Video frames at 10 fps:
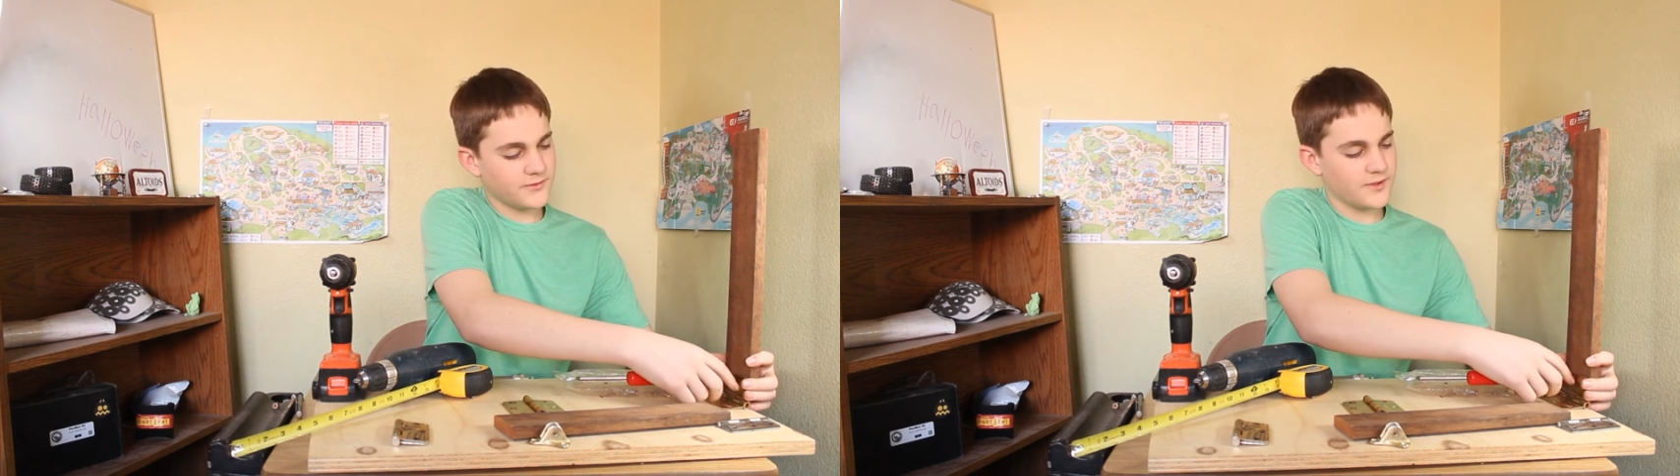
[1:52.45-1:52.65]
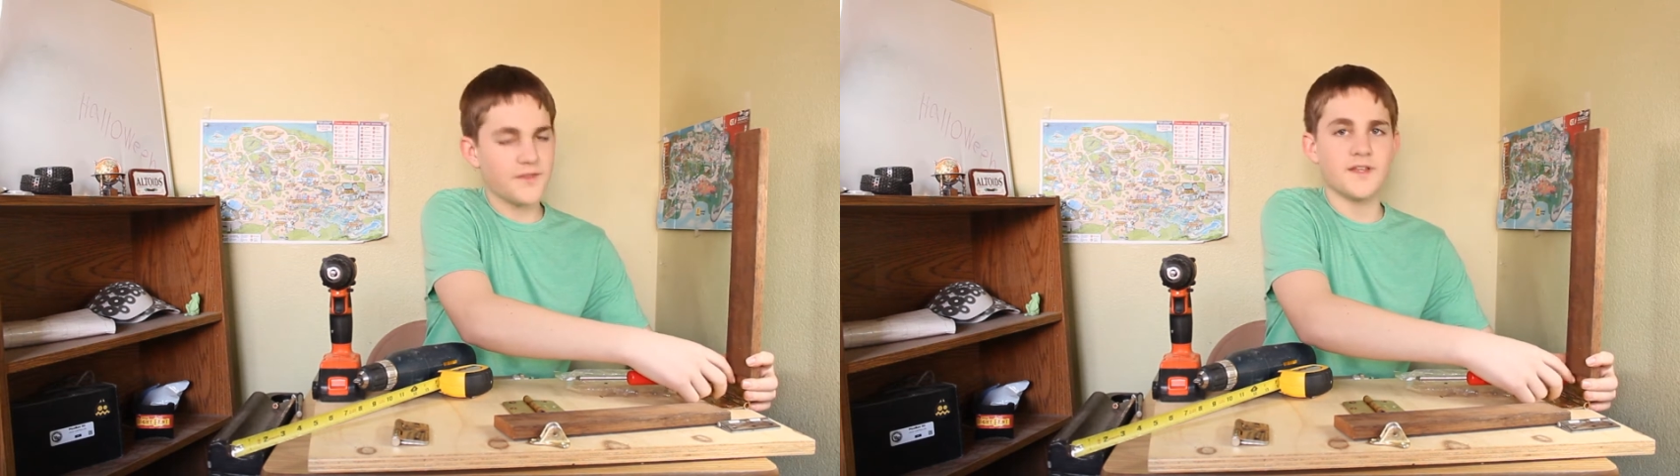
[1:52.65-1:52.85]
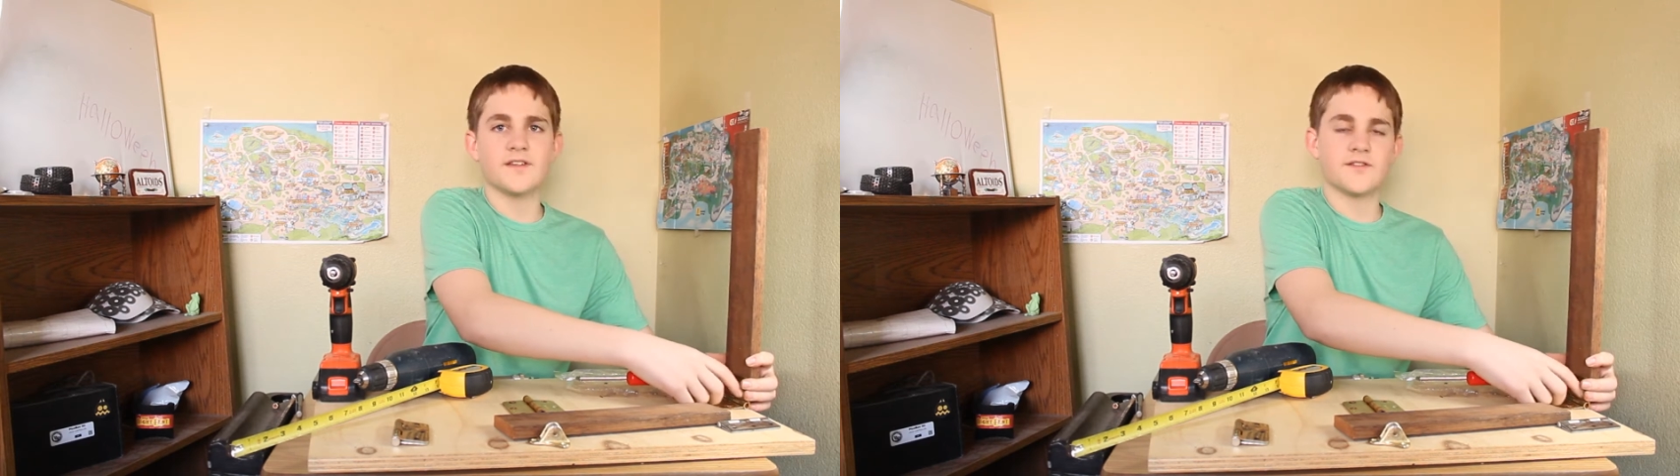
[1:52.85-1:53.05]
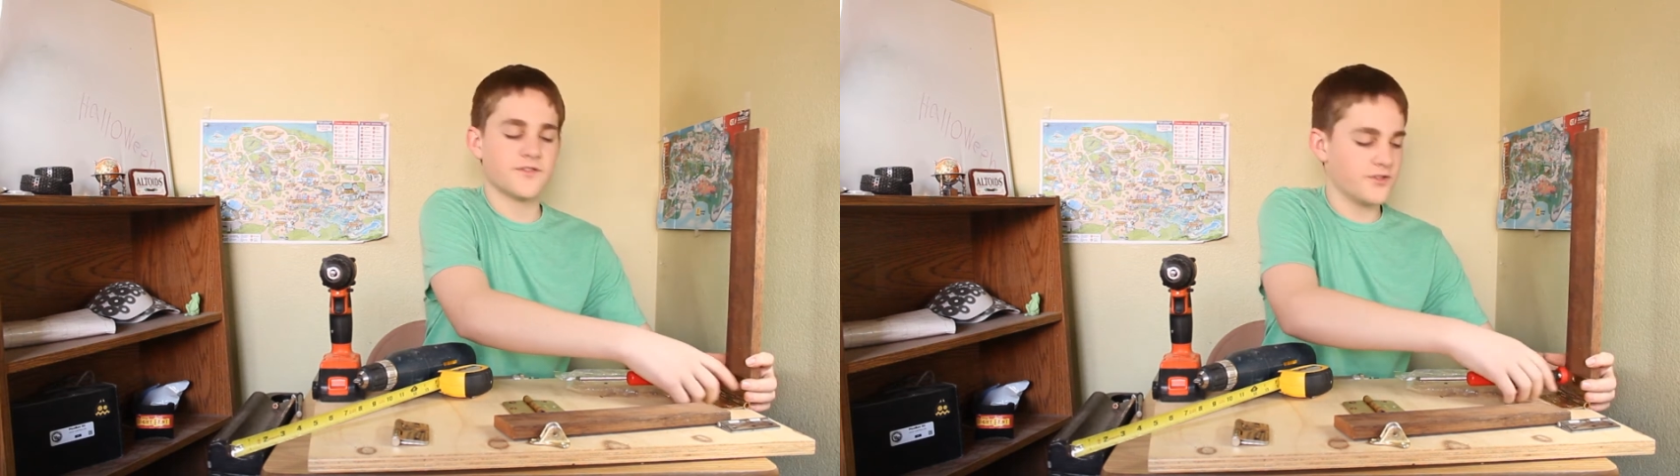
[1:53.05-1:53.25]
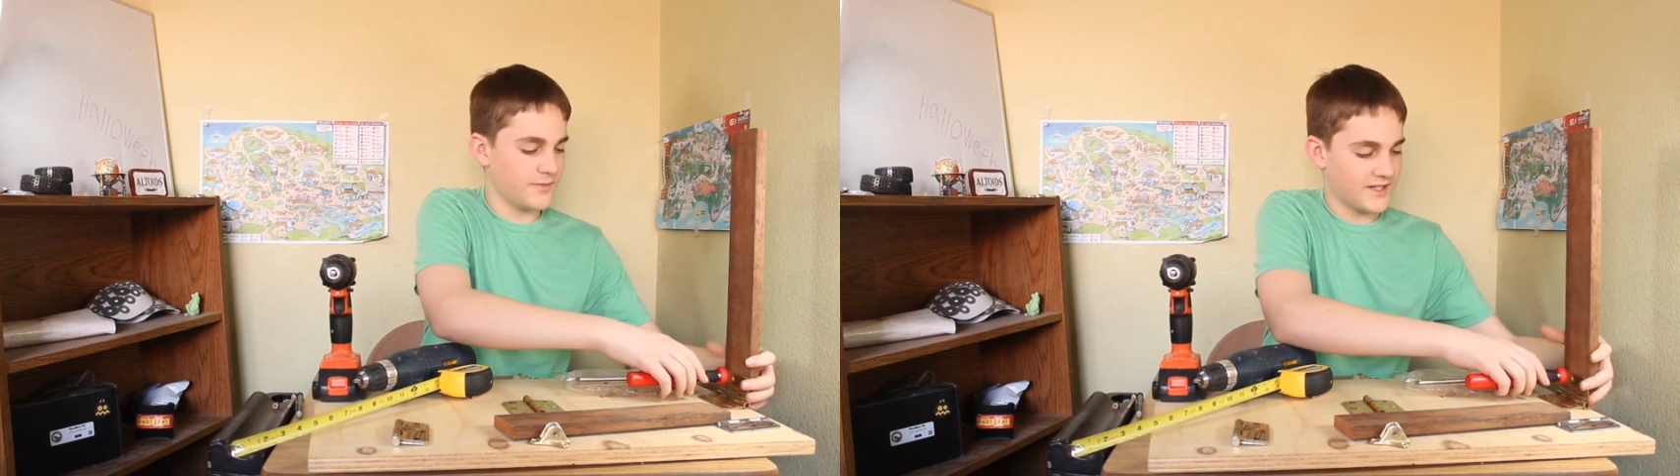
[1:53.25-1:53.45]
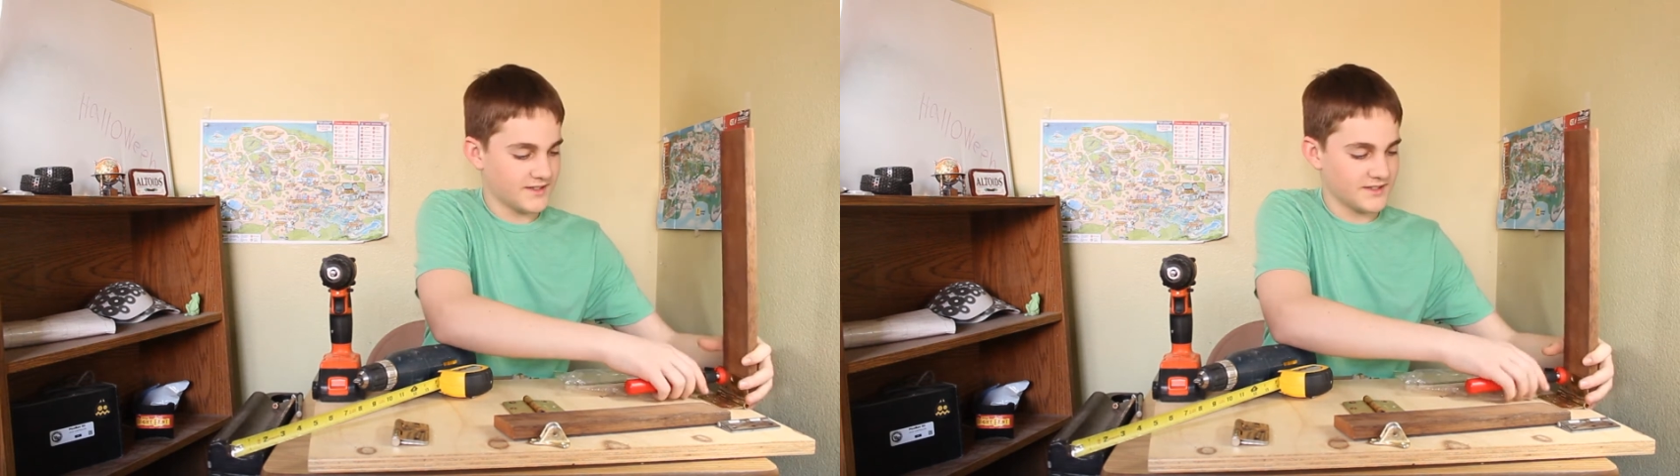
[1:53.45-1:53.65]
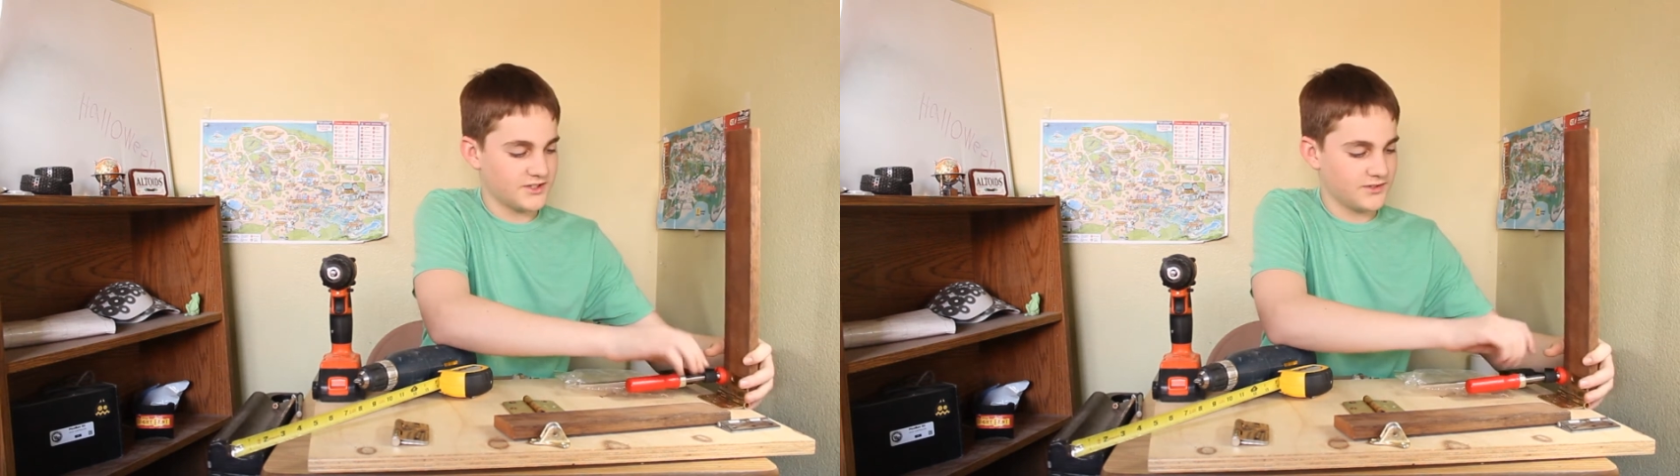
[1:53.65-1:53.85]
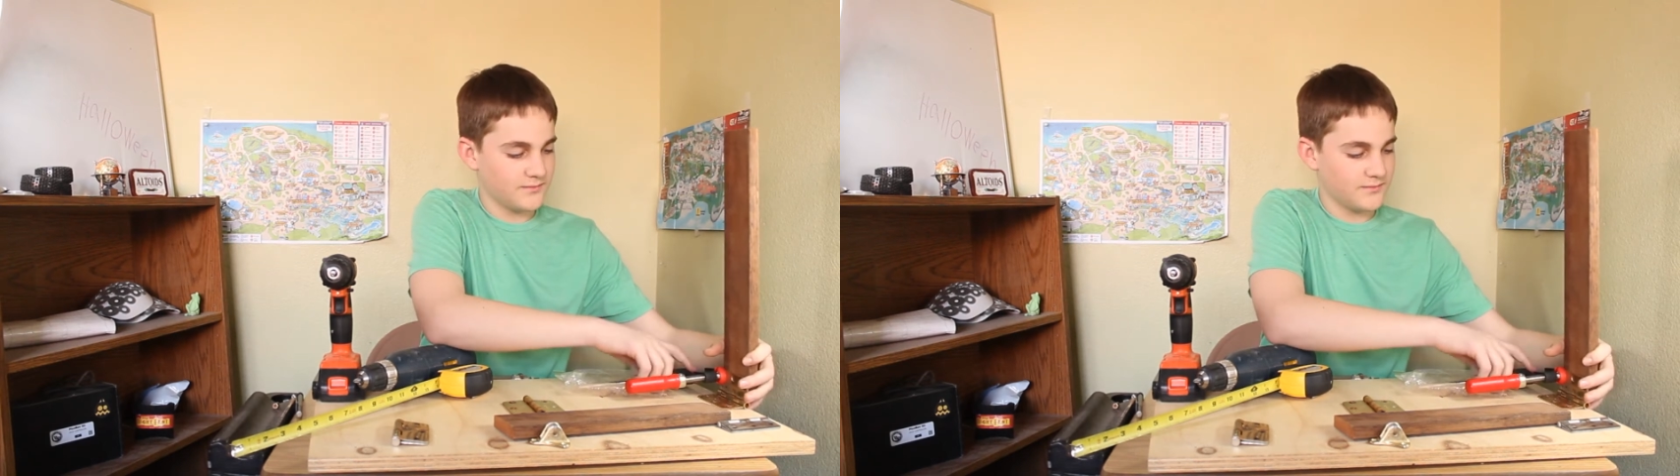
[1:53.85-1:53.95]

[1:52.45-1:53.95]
with these two because it's